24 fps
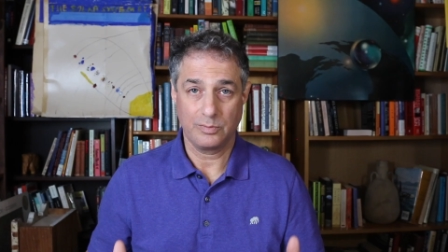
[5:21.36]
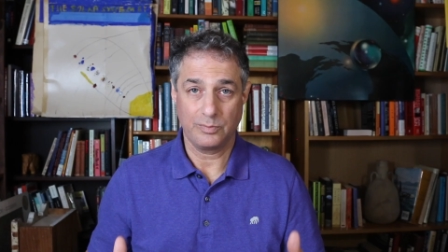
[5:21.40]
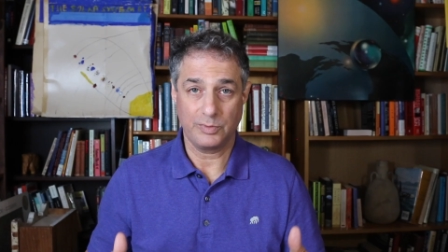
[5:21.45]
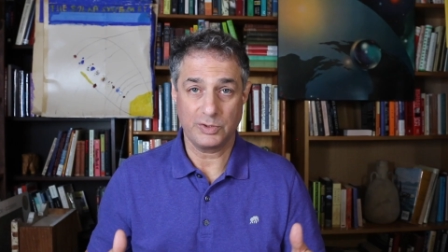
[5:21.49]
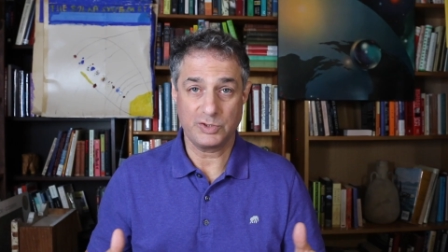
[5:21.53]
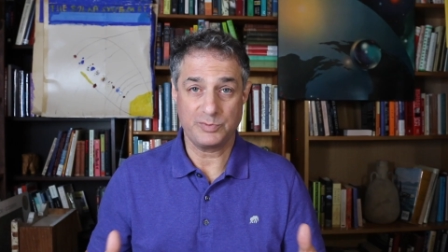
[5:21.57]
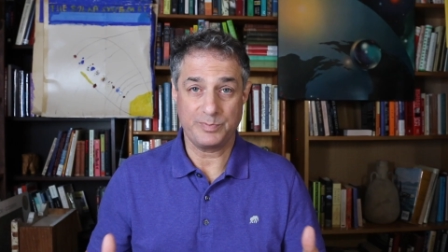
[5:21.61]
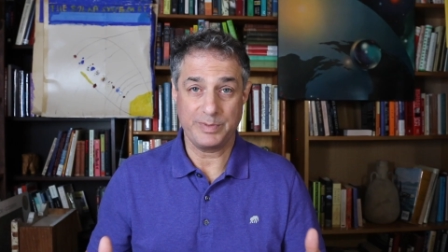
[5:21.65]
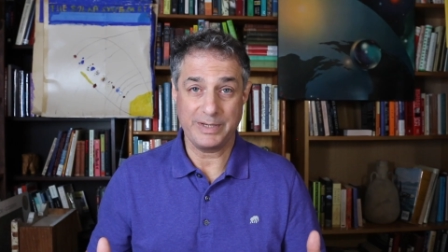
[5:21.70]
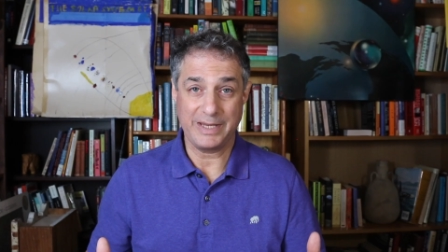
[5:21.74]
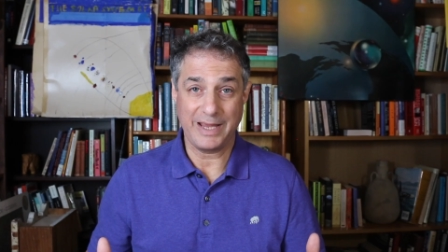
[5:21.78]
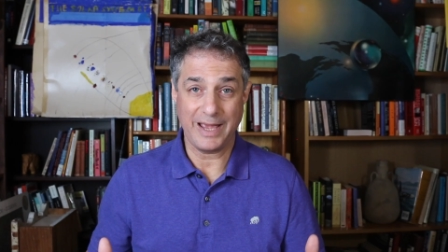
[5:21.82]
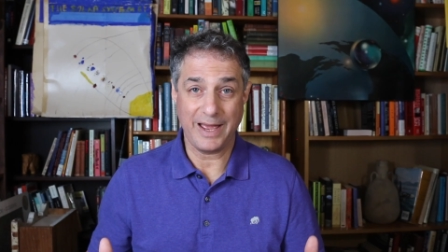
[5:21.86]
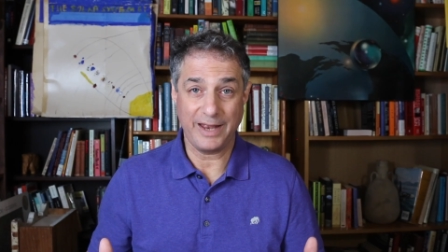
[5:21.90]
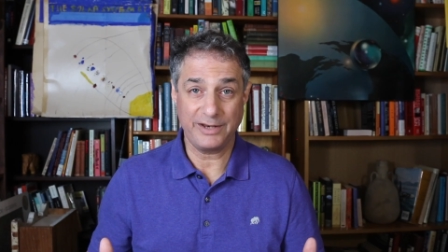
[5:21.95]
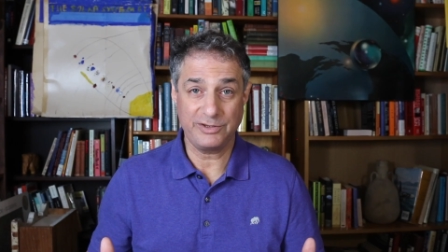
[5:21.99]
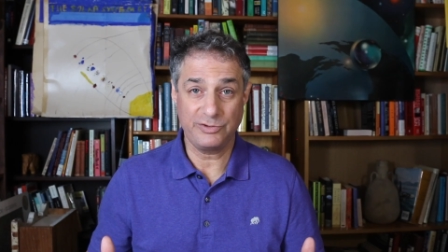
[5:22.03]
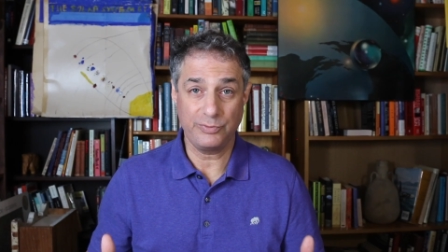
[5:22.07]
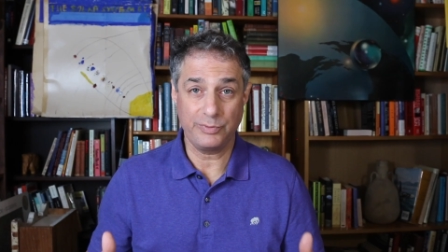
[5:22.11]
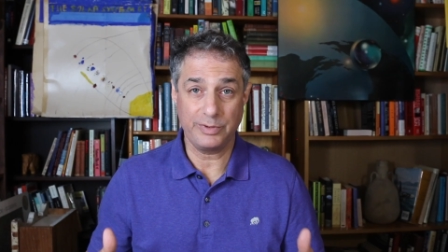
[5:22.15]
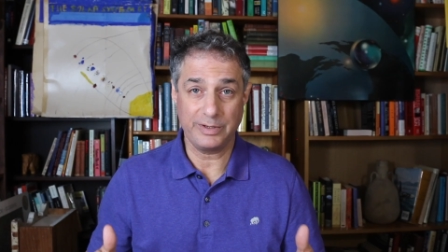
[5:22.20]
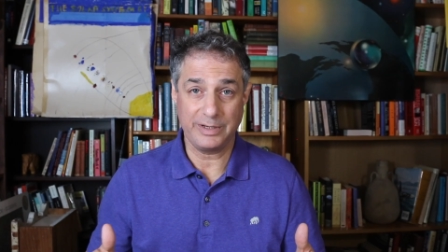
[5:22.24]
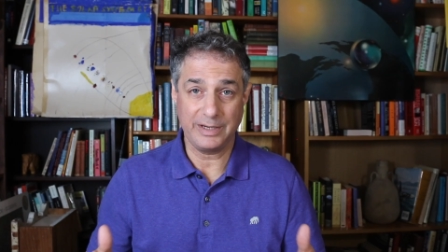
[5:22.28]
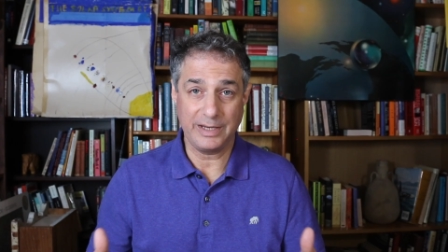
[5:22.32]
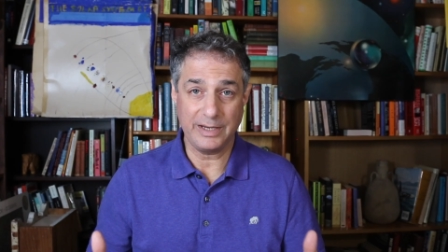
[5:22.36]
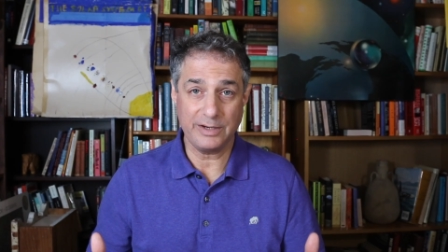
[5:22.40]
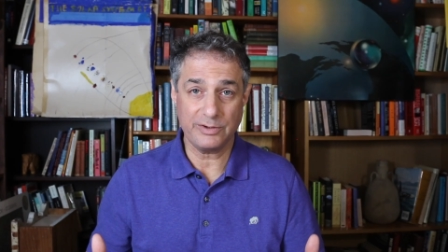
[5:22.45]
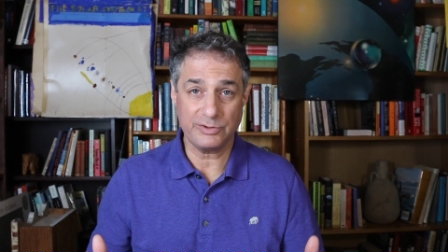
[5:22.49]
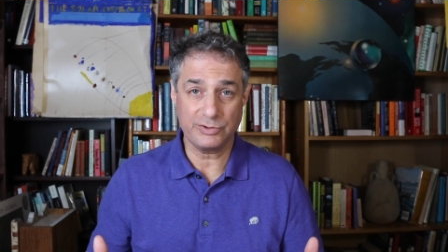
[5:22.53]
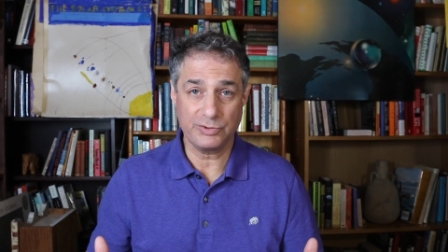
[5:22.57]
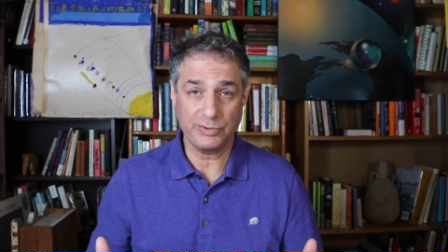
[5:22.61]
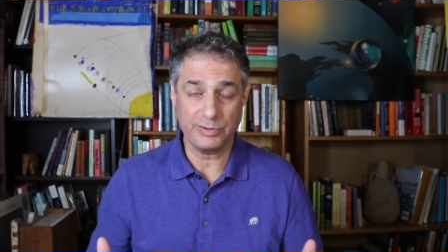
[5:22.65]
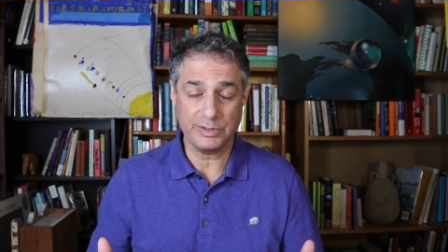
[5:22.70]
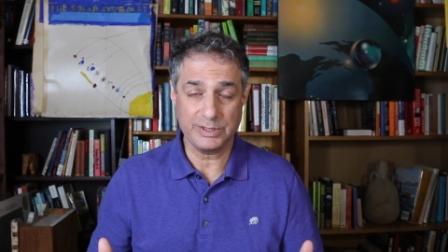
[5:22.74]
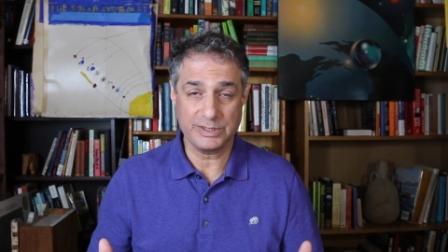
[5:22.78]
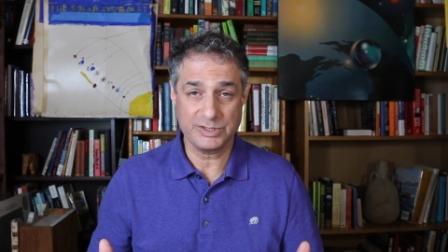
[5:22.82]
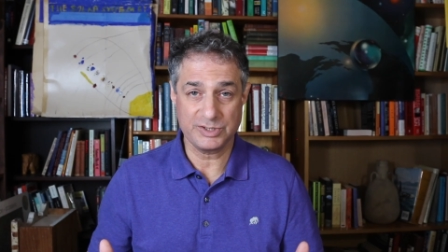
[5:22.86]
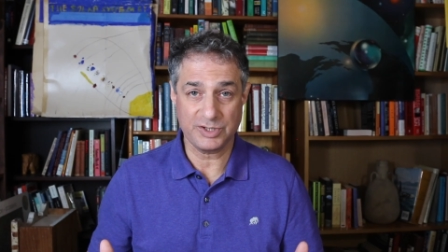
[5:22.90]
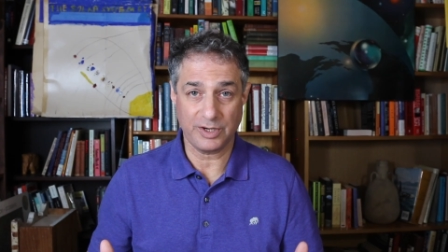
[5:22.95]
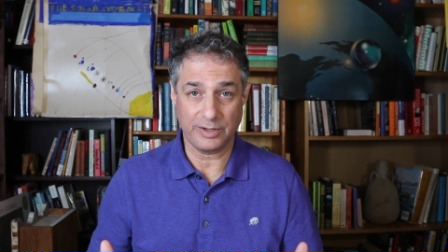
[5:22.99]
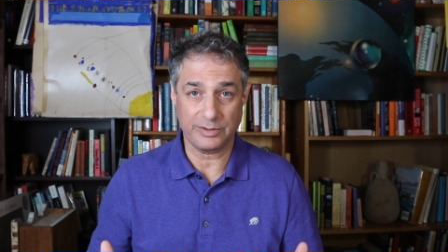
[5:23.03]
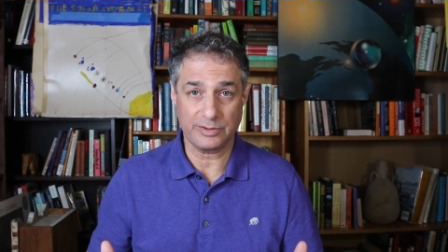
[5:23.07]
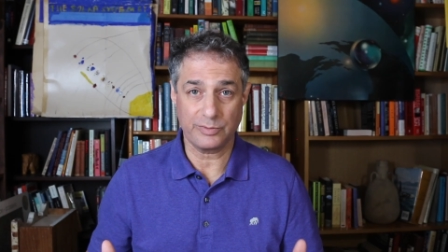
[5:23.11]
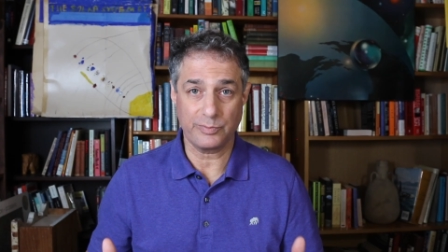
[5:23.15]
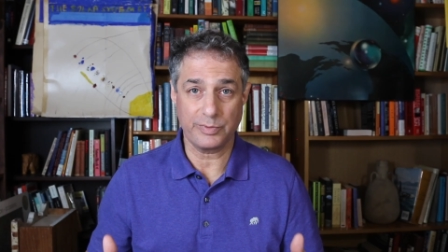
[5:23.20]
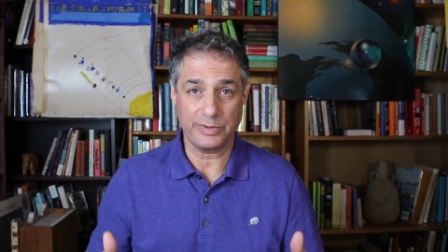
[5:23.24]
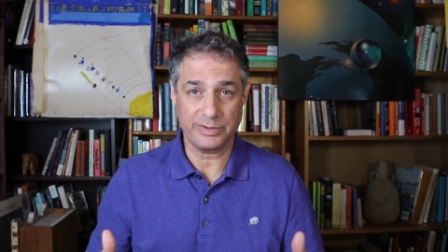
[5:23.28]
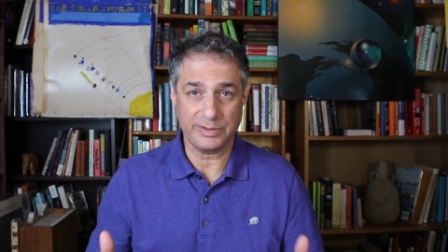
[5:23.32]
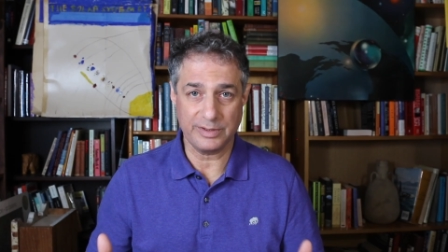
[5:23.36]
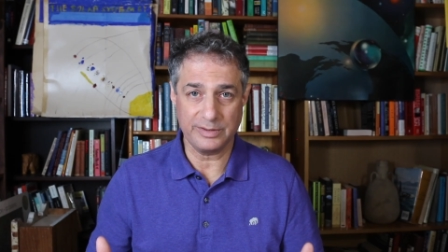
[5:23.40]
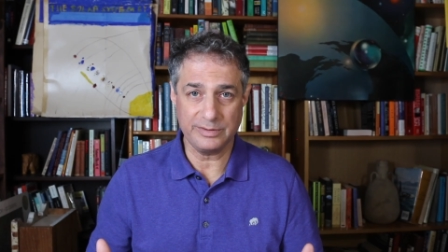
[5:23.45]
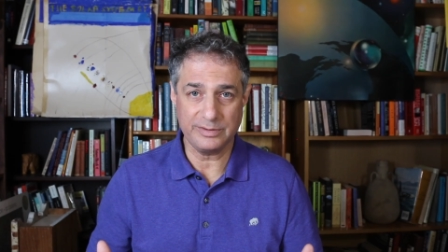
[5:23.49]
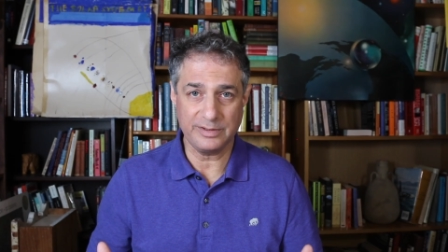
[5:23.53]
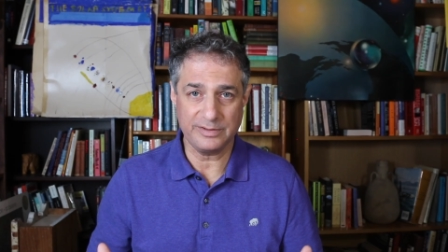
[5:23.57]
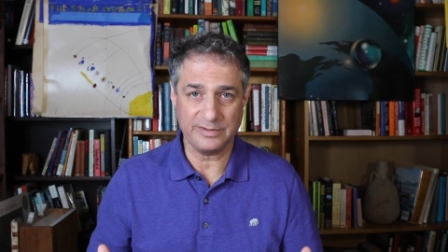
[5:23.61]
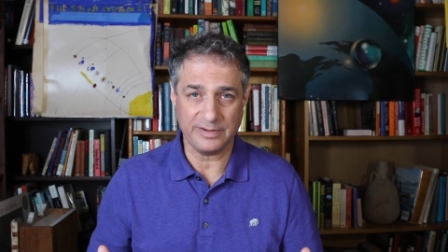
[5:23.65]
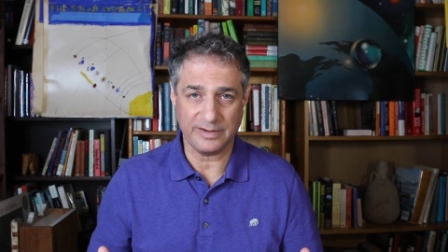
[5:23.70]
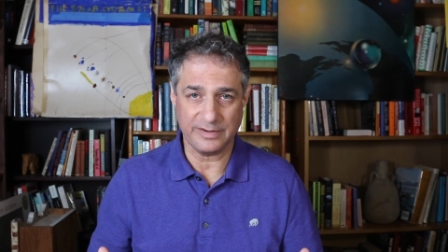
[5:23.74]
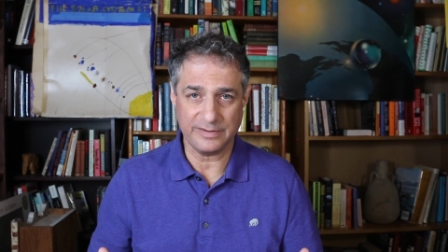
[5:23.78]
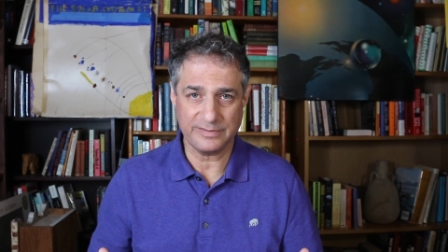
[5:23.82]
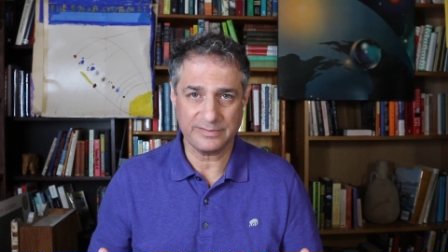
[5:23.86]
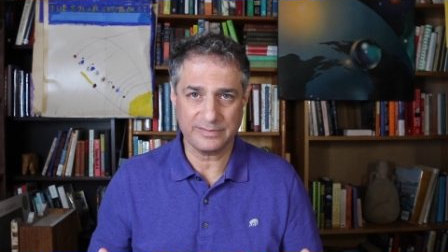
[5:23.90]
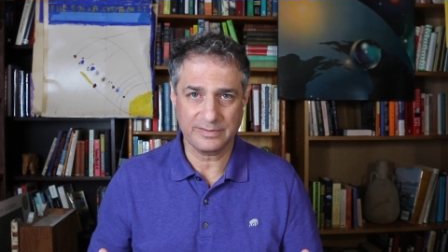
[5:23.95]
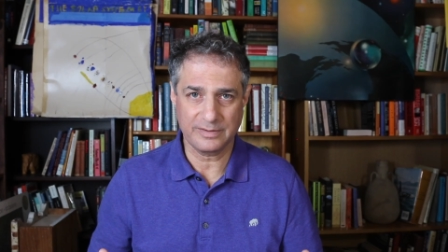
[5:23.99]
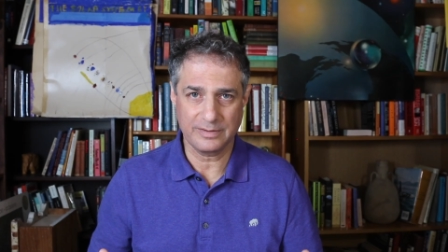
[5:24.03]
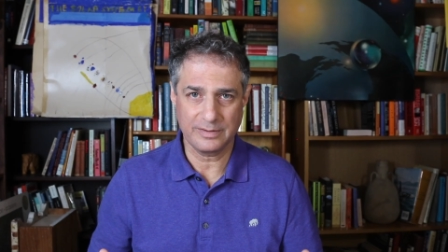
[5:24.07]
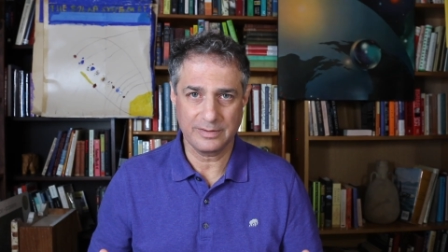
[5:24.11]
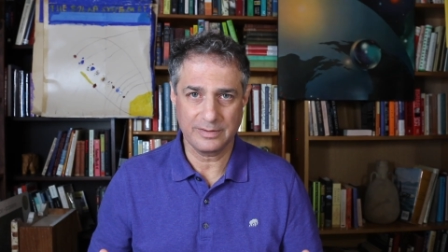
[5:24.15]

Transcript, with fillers: which began to adhere to each other within the disk,